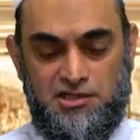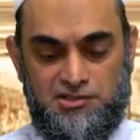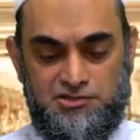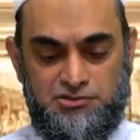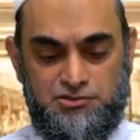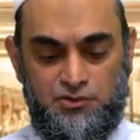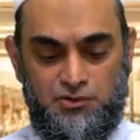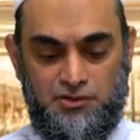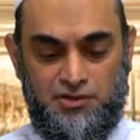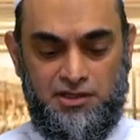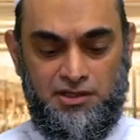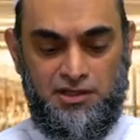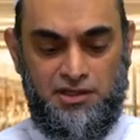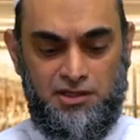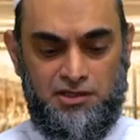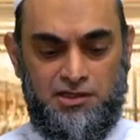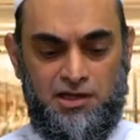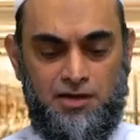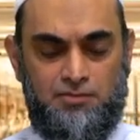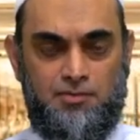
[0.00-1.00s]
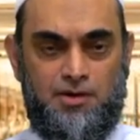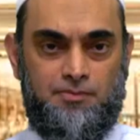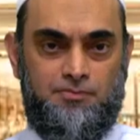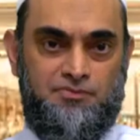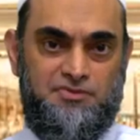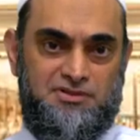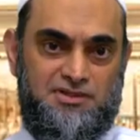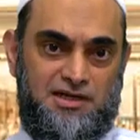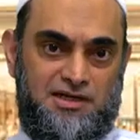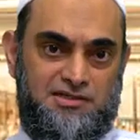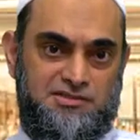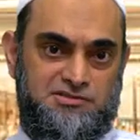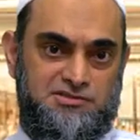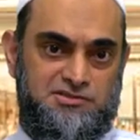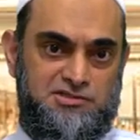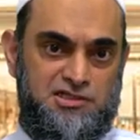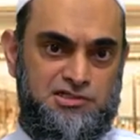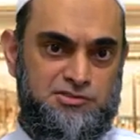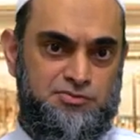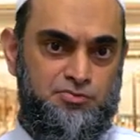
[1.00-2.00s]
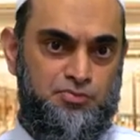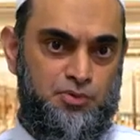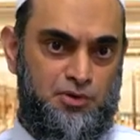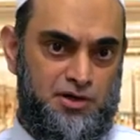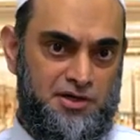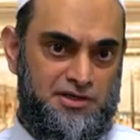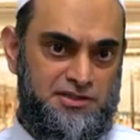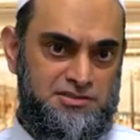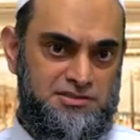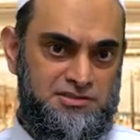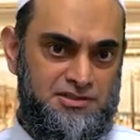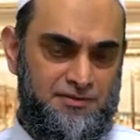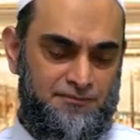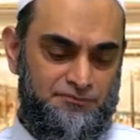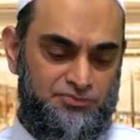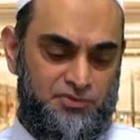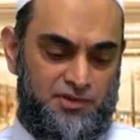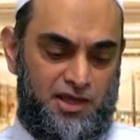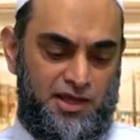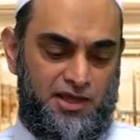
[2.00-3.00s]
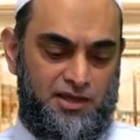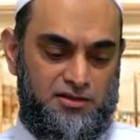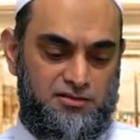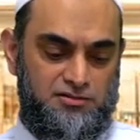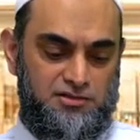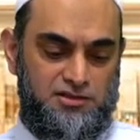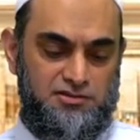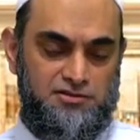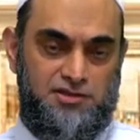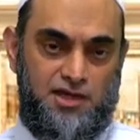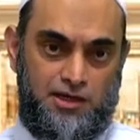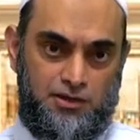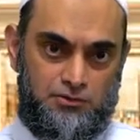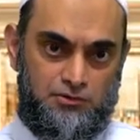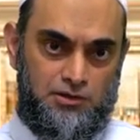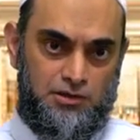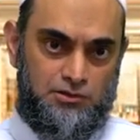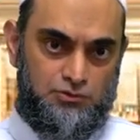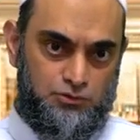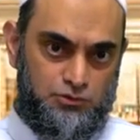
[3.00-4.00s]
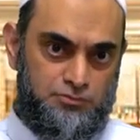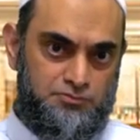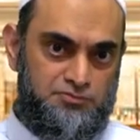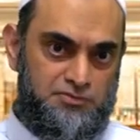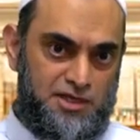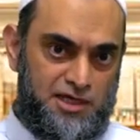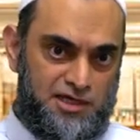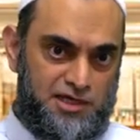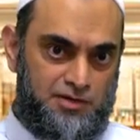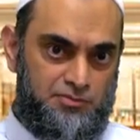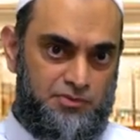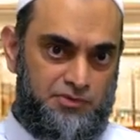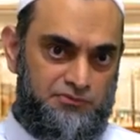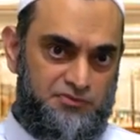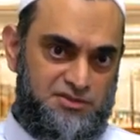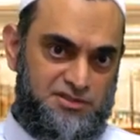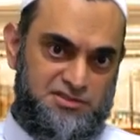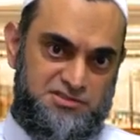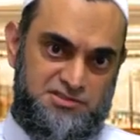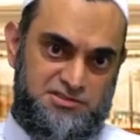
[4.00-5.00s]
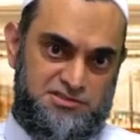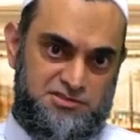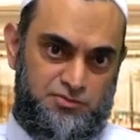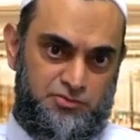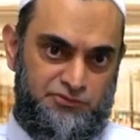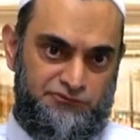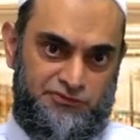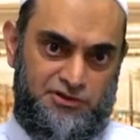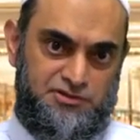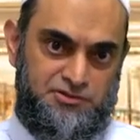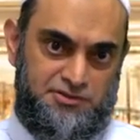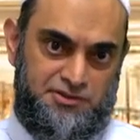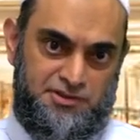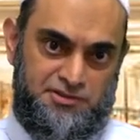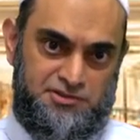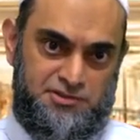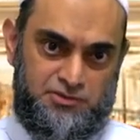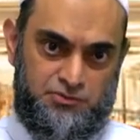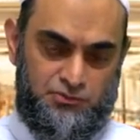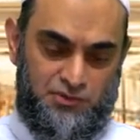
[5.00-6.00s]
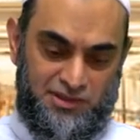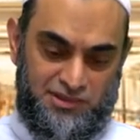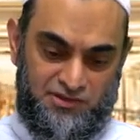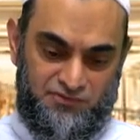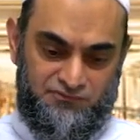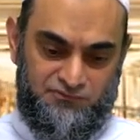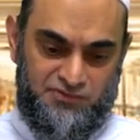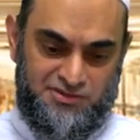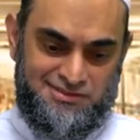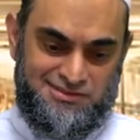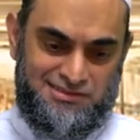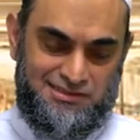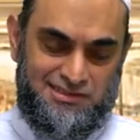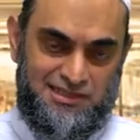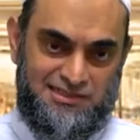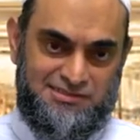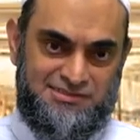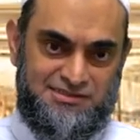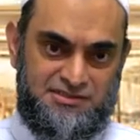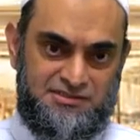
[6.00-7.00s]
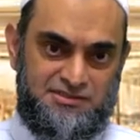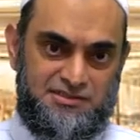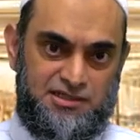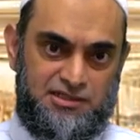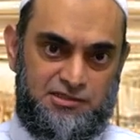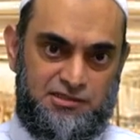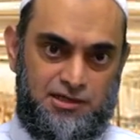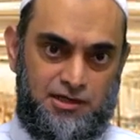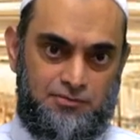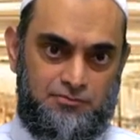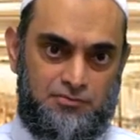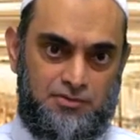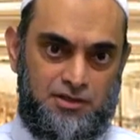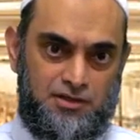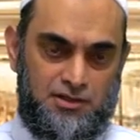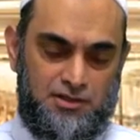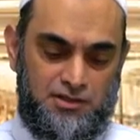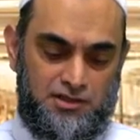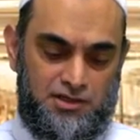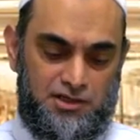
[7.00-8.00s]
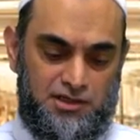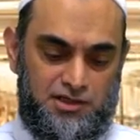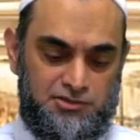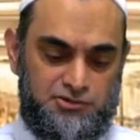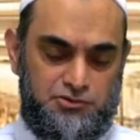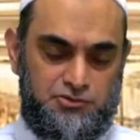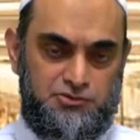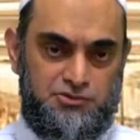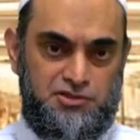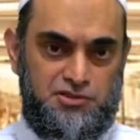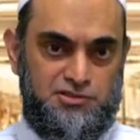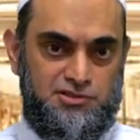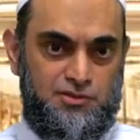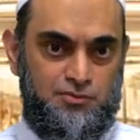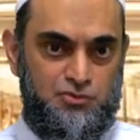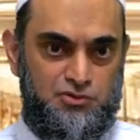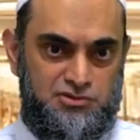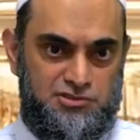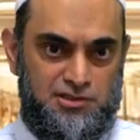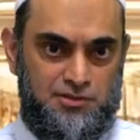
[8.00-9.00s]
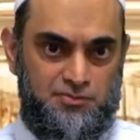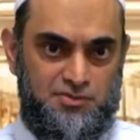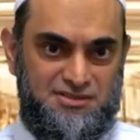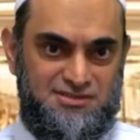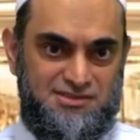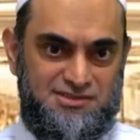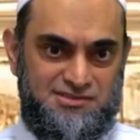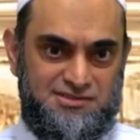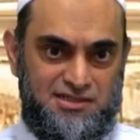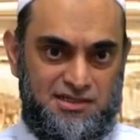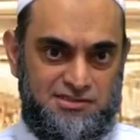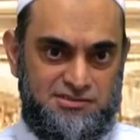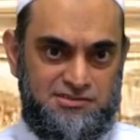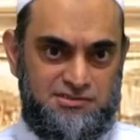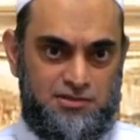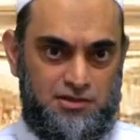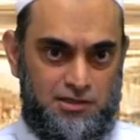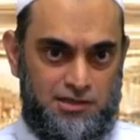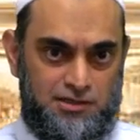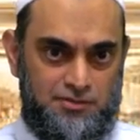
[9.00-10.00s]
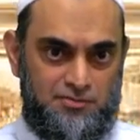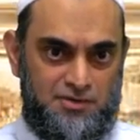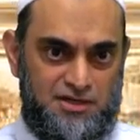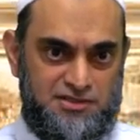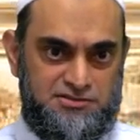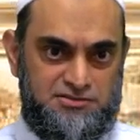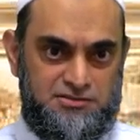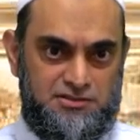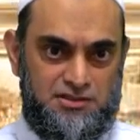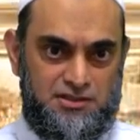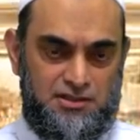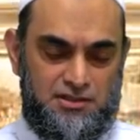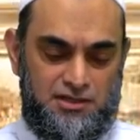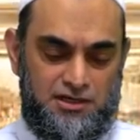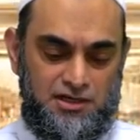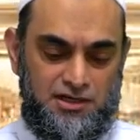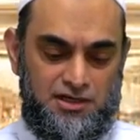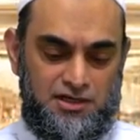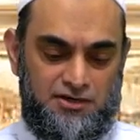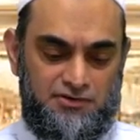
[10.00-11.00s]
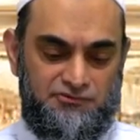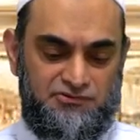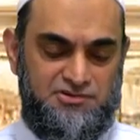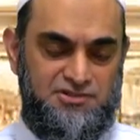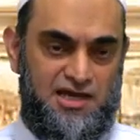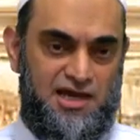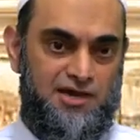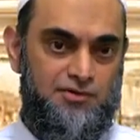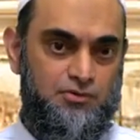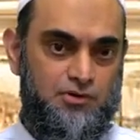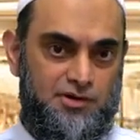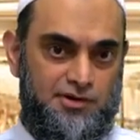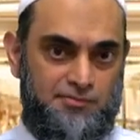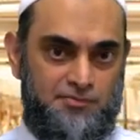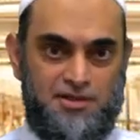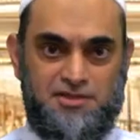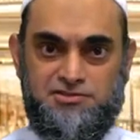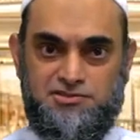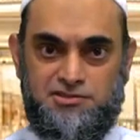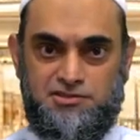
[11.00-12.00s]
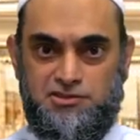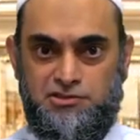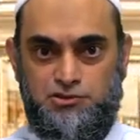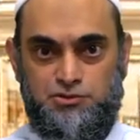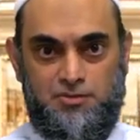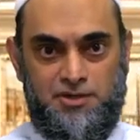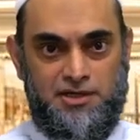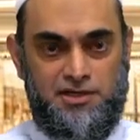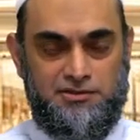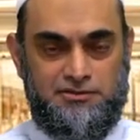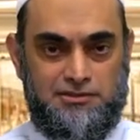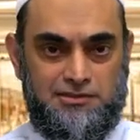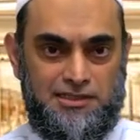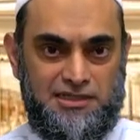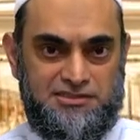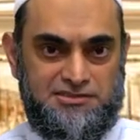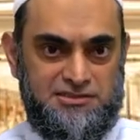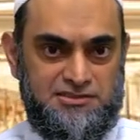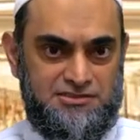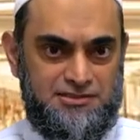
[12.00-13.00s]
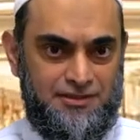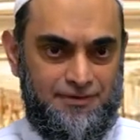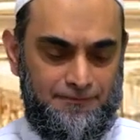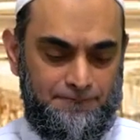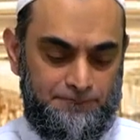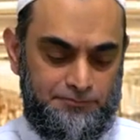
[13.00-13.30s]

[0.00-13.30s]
So he come up with like six points and the Darul Ulum they come up with a system of education where the first lesson they come uh, to teach the Muslim is the six kalimas uh, which I have already mentioned into my other lectures